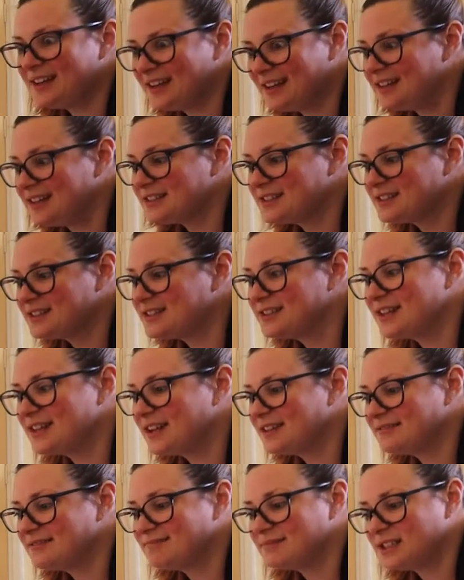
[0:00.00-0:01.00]
It's
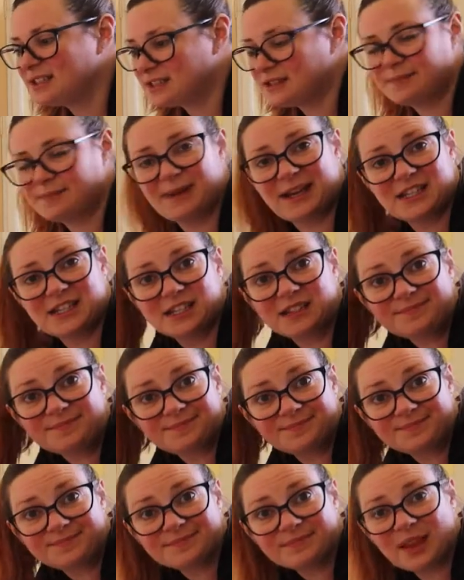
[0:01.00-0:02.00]
just better.
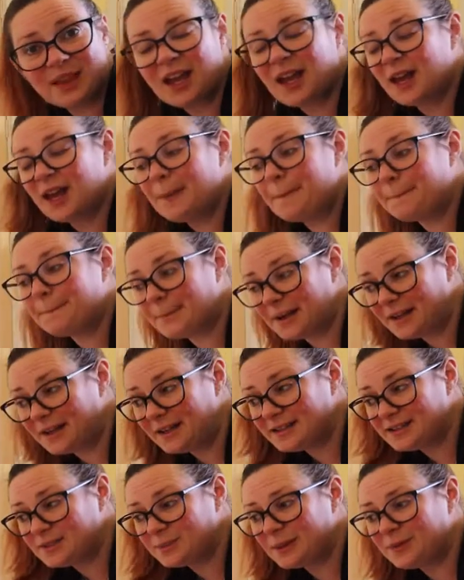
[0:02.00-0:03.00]

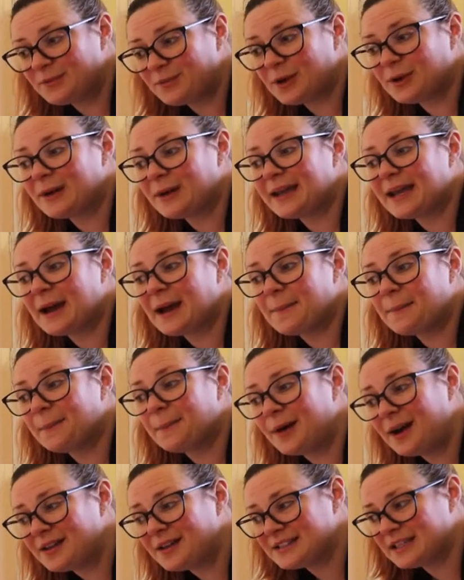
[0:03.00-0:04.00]
But when rolling out
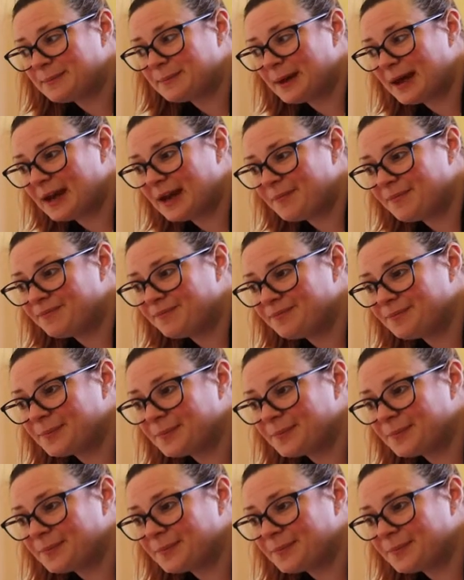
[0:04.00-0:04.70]
marzipan,